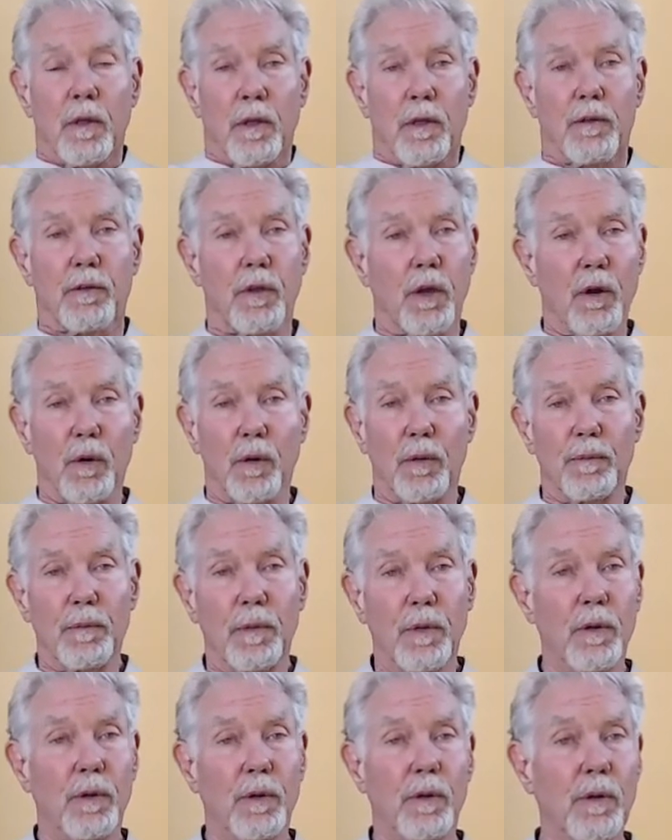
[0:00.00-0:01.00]
So,
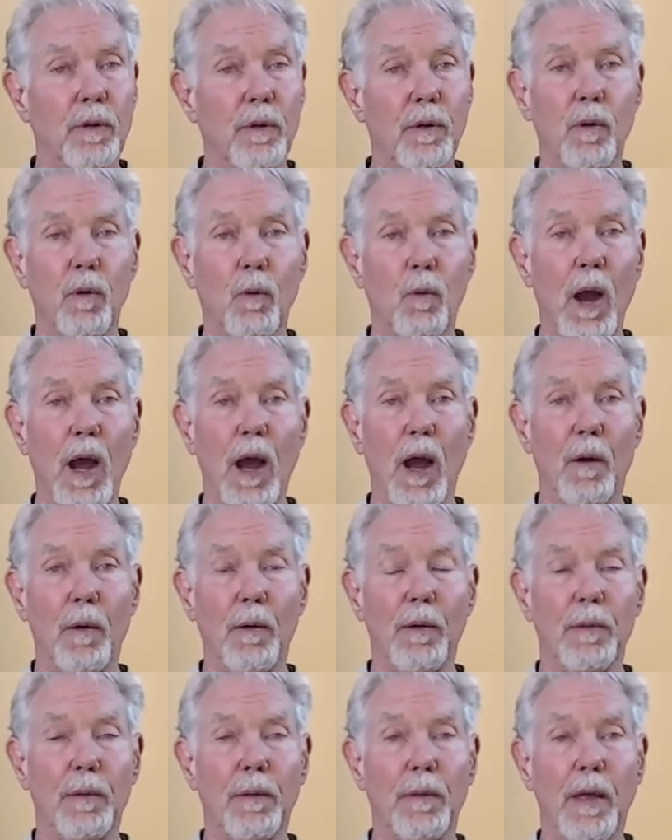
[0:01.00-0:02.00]

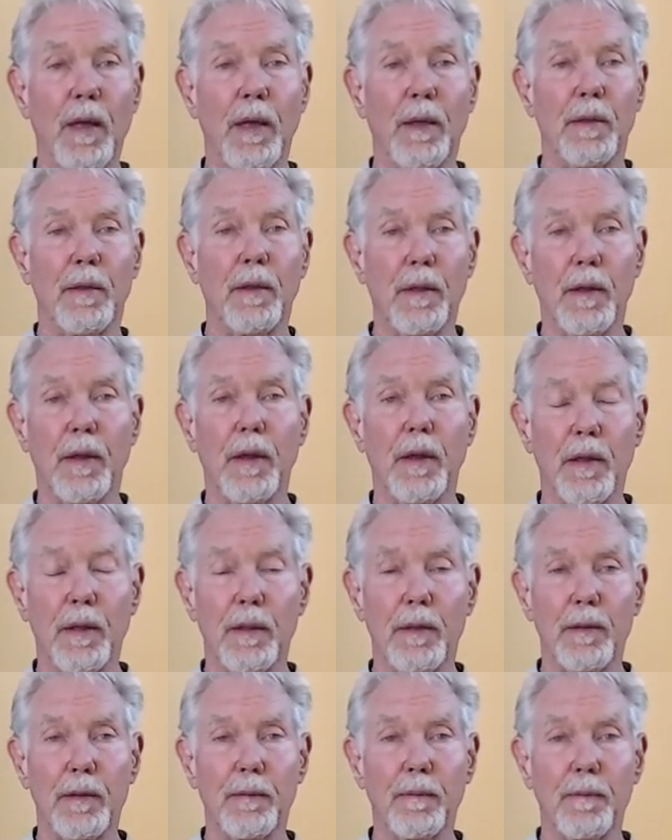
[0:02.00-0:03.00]
wow,
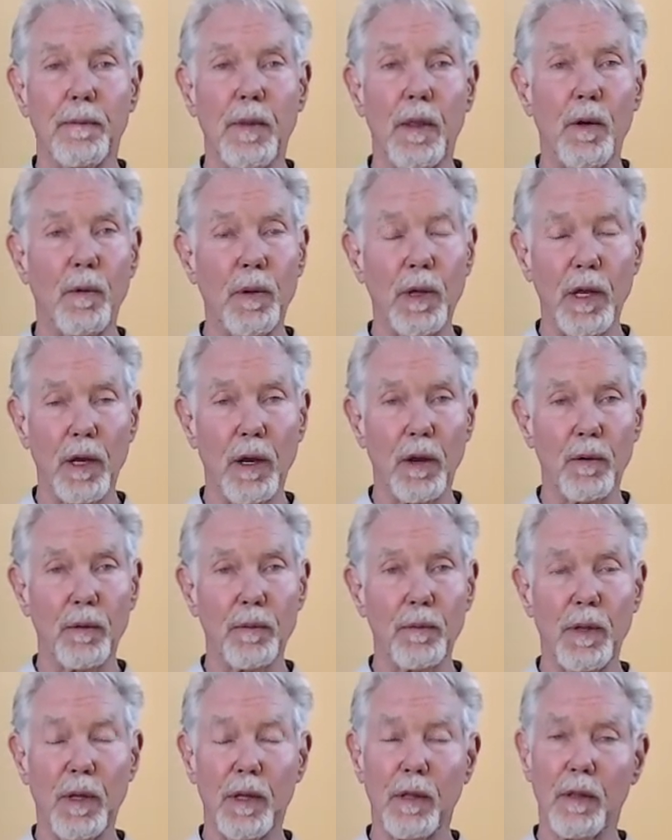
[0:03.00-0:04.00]
there we go.
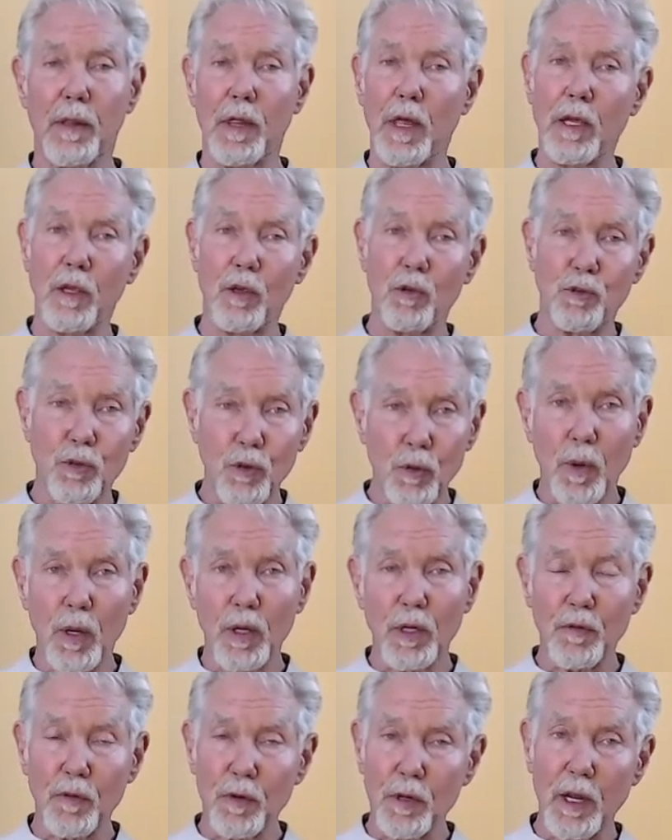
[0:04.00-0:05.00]
Thank you so
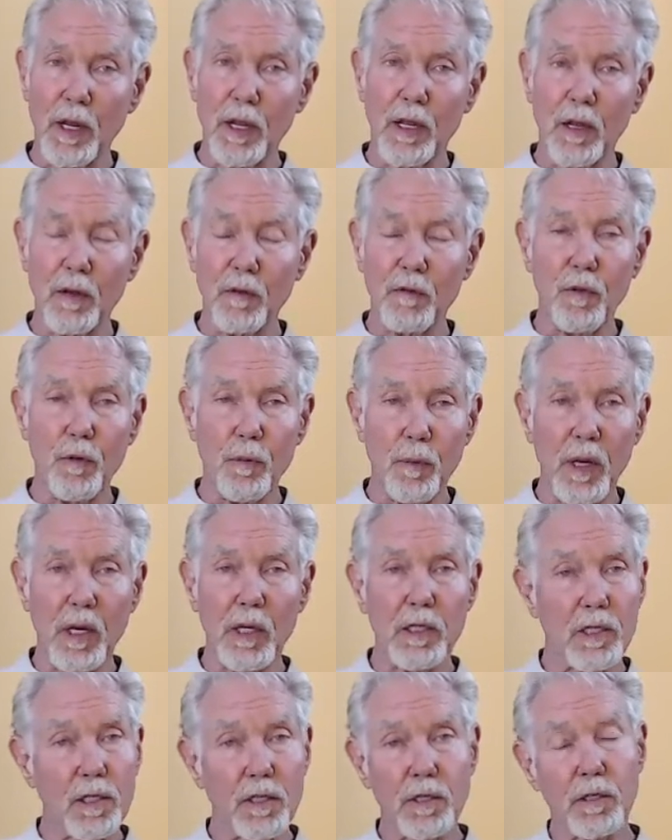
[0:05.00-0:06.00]
much for taking a few
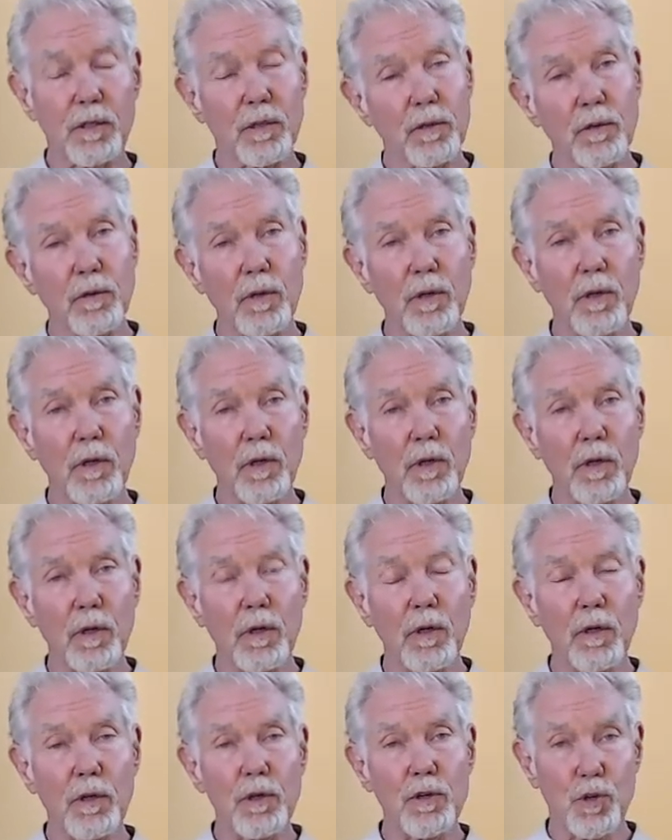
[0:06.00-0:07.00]
minutes to
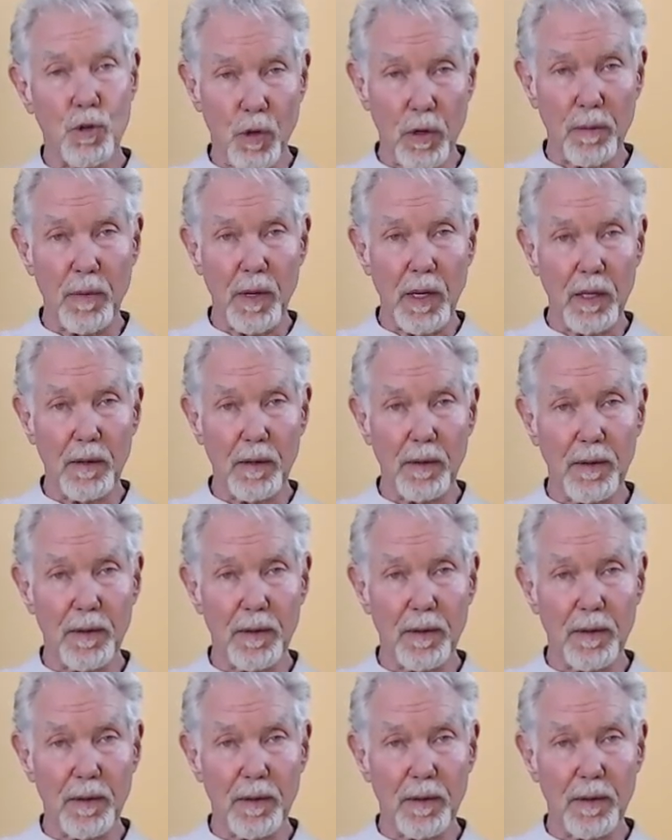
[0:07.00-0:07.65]
join me.